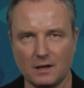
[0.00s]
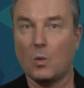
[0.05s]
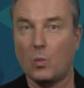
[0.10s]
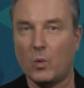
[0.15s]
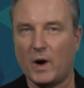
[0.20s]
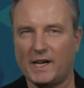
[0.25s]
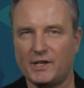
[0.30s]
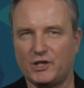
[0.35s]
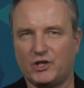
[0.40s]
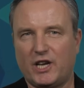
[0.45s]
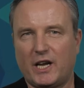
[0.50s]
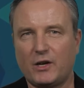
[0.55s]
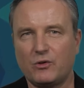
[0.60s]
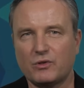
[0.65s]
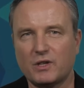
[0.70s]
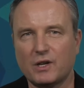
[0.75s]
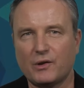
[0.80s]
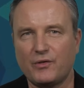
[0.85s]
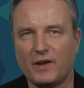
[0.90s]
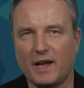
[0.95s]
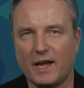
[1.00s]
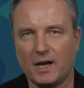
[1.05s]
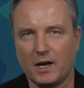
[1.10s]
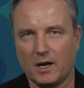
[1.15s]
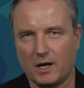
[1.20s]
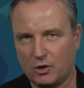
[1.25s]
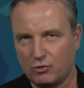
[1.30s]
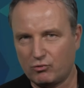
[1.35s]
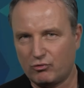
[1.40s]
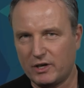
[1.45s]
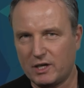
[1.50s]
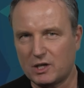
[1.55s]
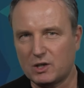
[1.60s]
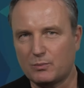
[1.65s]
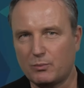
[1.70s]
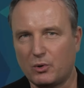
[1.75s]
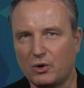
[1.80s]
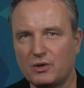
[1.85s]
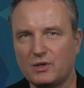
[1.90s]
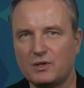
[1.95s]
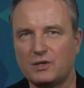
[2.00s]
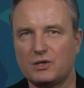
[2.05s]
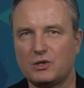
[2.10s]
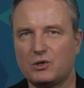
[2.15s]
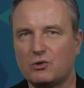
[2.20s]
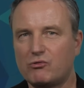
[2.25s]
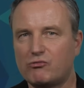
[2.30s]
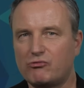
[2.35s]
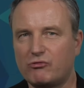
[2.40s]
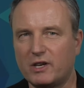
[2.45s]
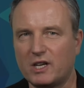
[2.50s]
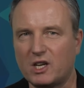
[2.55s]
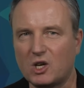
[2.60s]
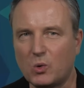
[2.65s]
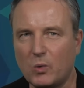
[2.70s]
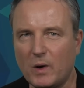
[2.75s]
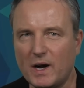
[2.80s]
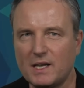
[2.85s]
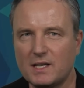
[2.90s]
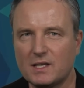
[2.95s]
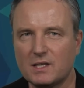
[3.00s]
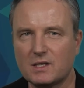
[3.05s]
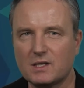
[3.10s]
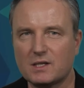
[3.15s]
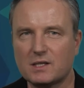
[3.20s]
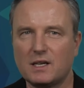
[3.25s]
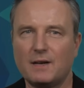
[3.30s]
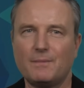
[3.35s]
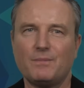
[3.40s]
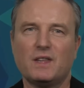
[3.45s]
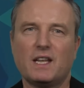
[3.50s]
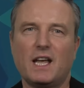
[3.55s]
While generative AI responds to requests,